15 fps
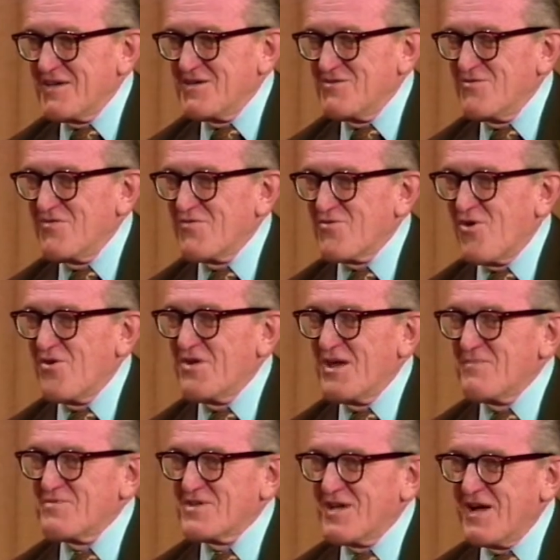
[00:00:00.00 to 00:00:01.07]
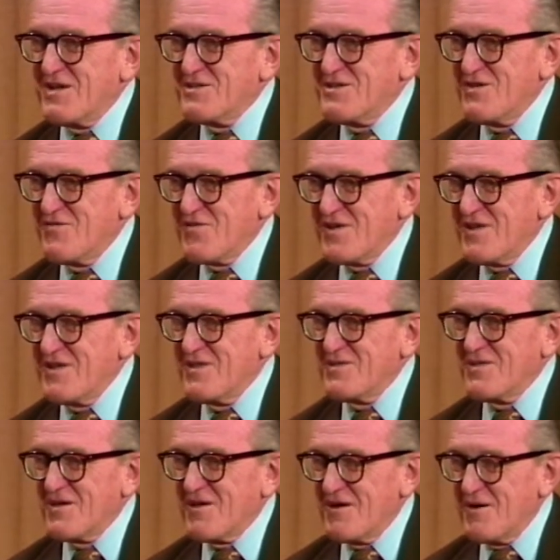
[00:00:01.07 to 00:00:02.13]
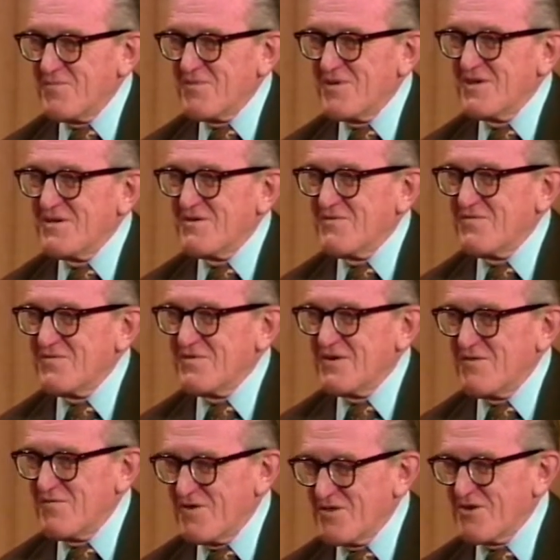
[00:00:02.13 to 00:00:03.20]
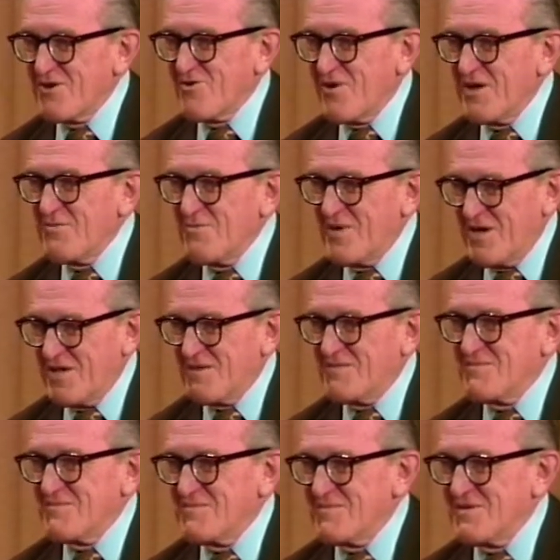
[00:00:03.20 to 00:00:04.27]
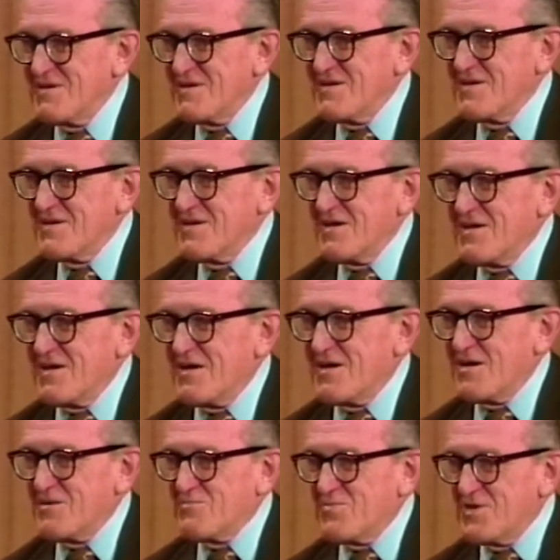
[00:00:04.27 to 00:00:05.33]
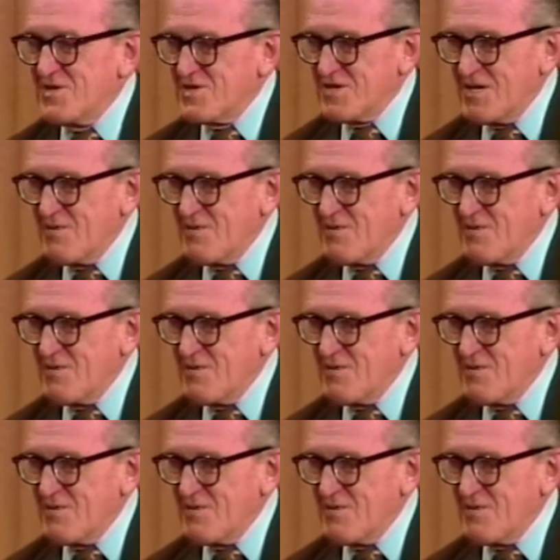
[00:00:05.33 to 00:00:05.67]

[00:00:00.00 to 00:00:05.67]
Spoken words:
You've grown up scientifically in the company of other great men. P.C.